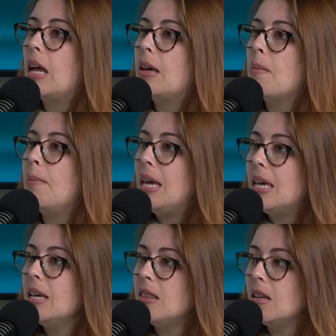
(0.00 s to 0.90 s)
like,
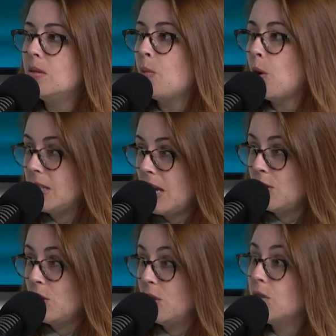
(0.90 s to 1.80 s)
making things more
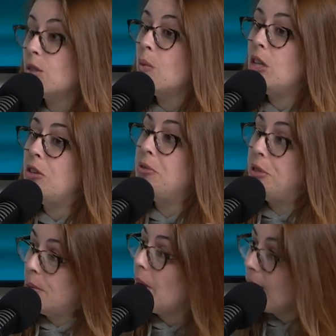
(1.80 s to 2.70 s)
intentional. So when you
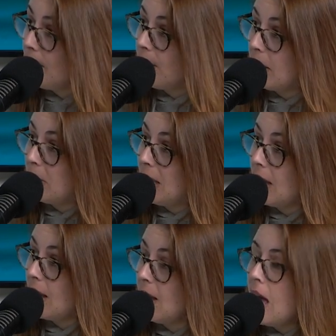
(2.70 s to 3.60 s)
do have a family
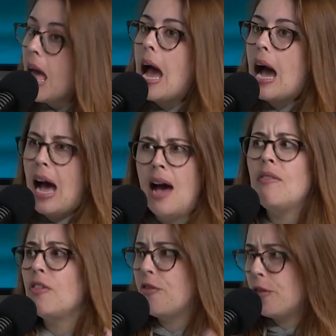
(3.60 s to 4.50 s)
day,
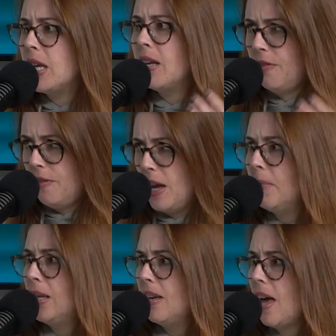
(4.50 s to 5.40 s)
have a freaking family